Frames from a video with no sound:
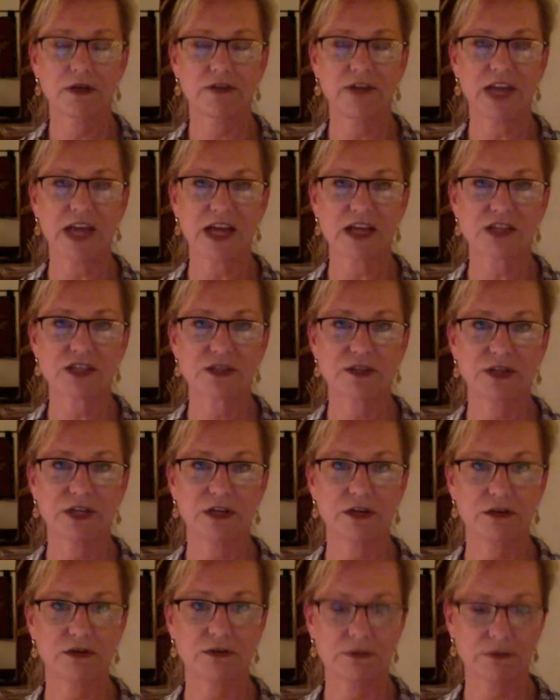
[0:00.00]
of an action
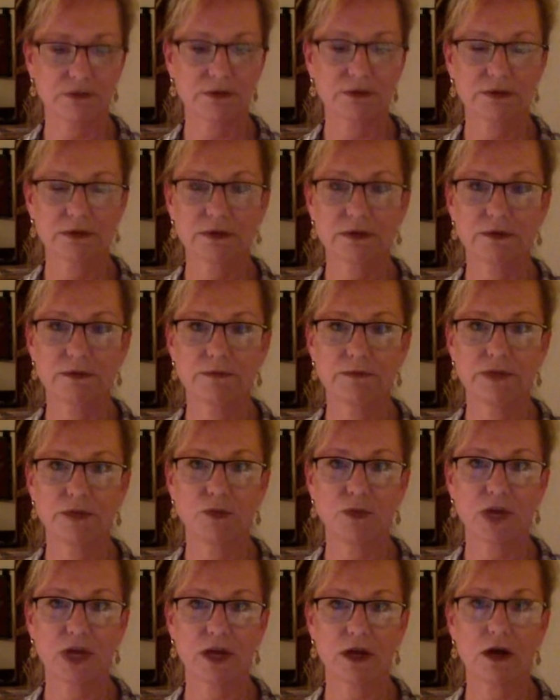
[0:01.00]
that you're
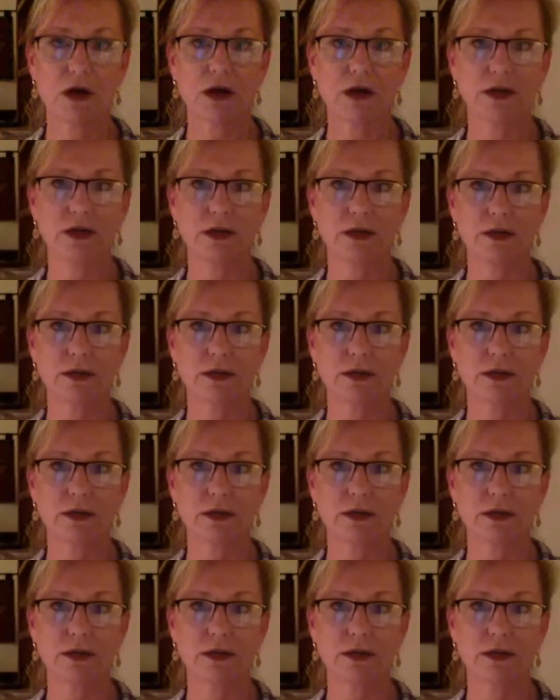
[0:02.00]
midway on.